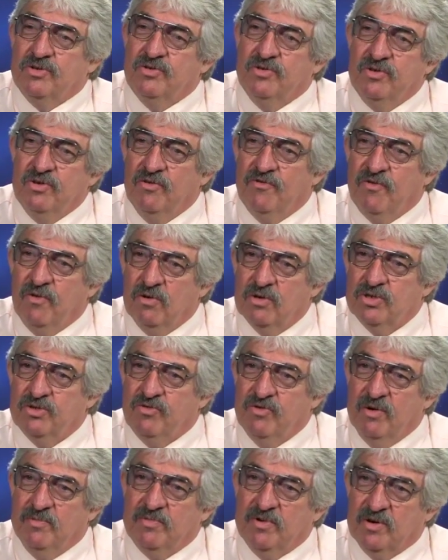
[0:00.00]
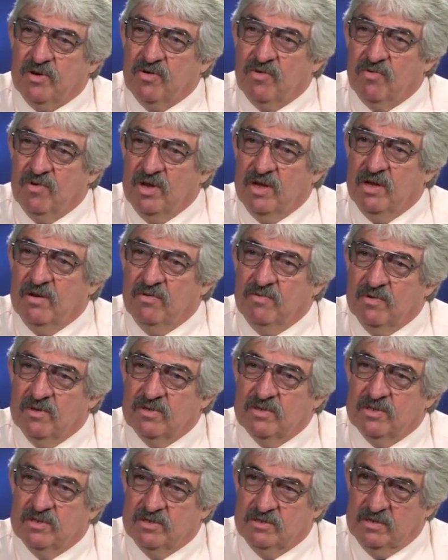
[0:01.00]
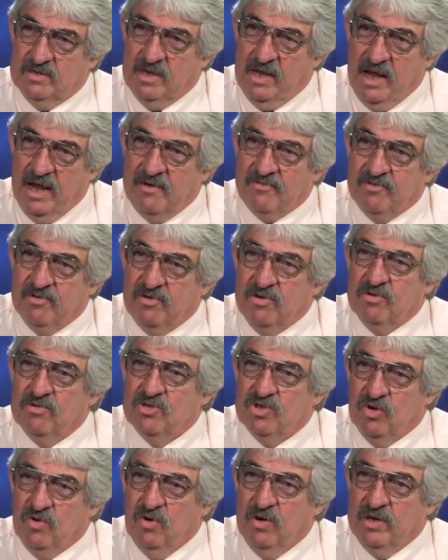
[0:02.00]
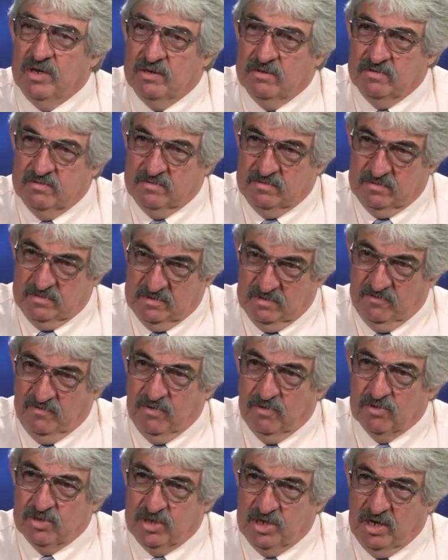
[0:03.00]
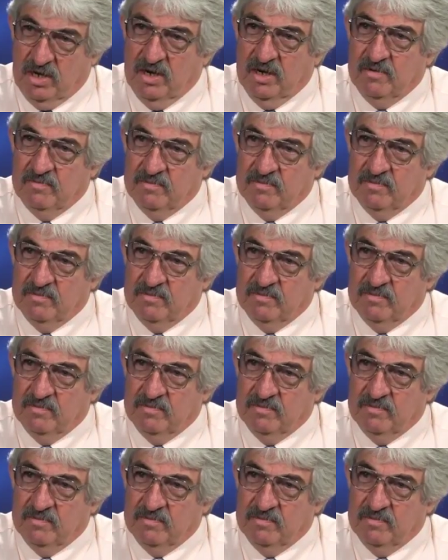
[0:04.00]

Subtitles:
your first trip to Korea was after you joined the first time.